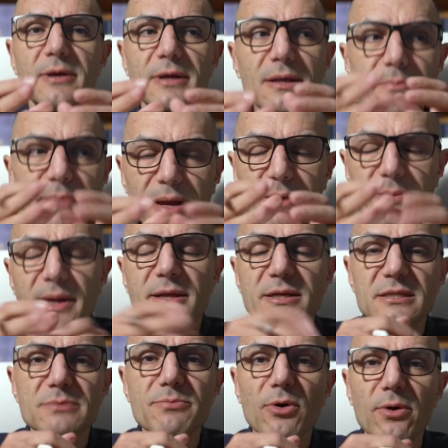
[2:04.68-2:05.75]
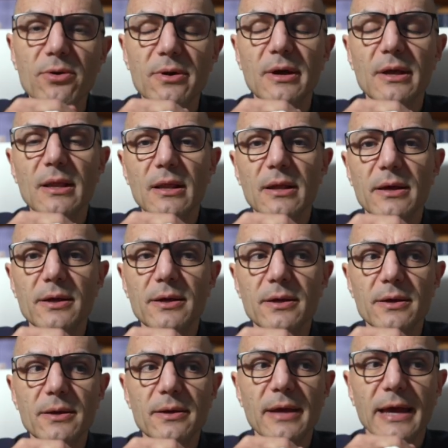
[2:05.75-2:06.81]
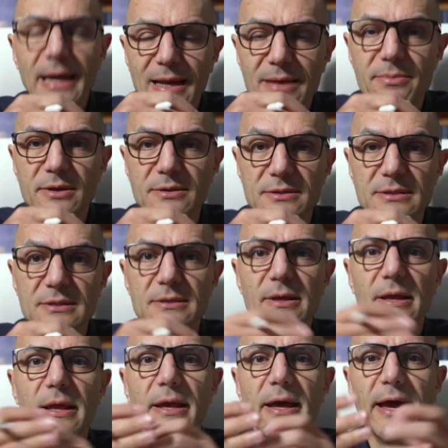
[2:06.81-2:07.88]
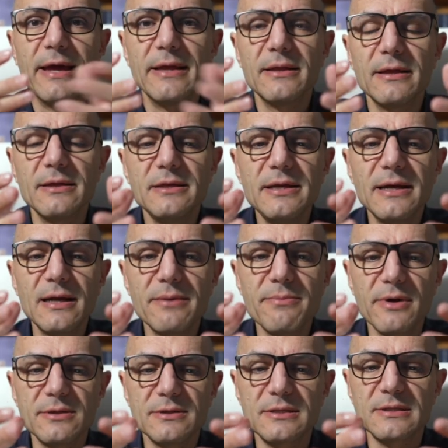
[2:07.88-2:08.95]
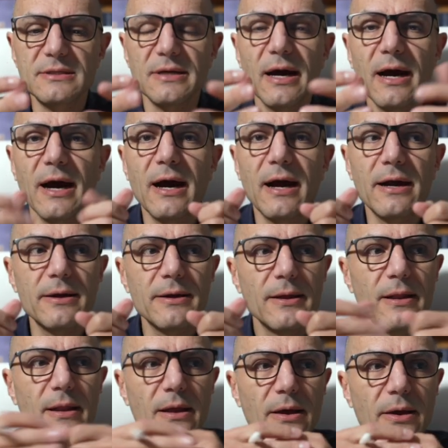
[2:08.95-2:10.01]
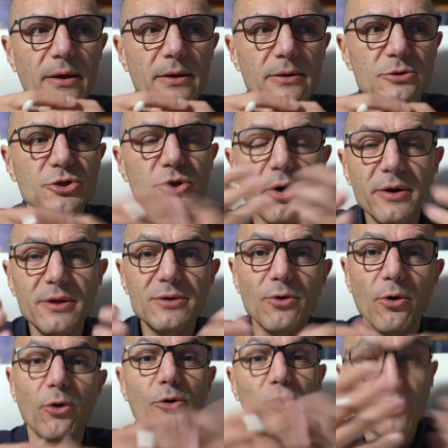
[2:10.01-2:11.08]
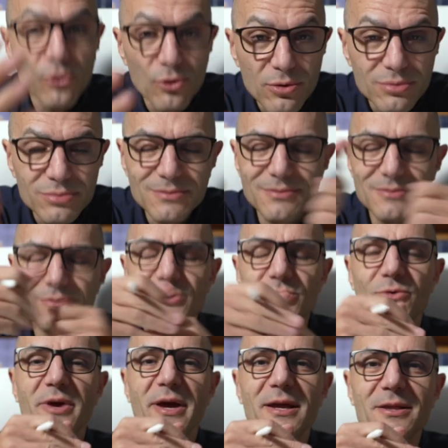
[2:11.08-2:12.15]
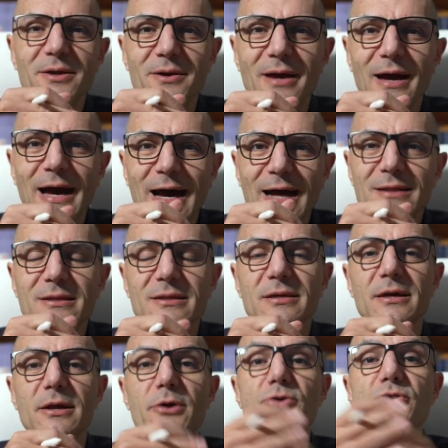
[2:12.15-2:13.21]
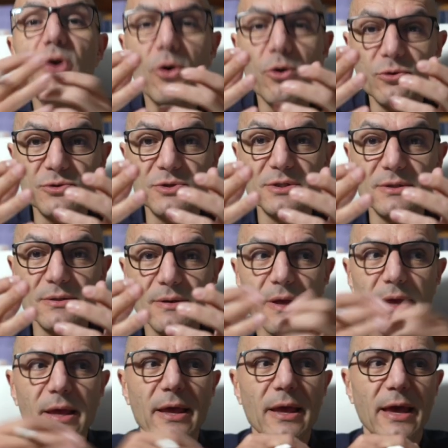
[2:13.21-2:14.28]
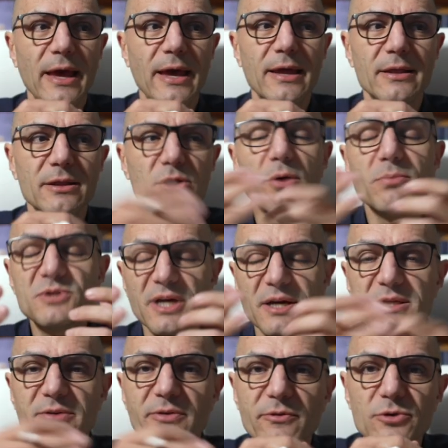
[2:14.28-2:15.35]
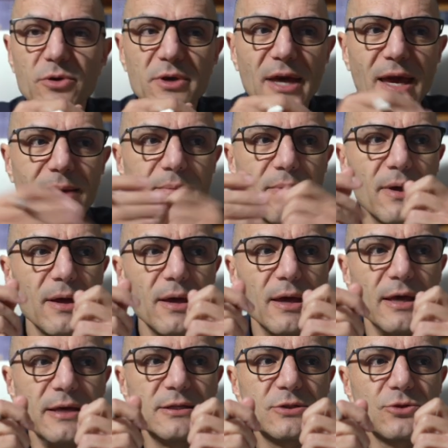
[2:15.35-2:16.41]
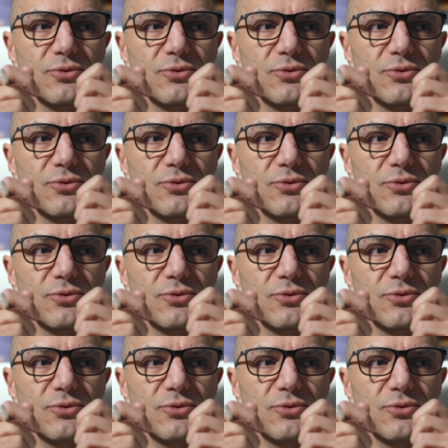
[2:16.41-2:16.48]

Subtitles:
in many small elements, and the elements are joined or glued together at nodes. And the objective of the game is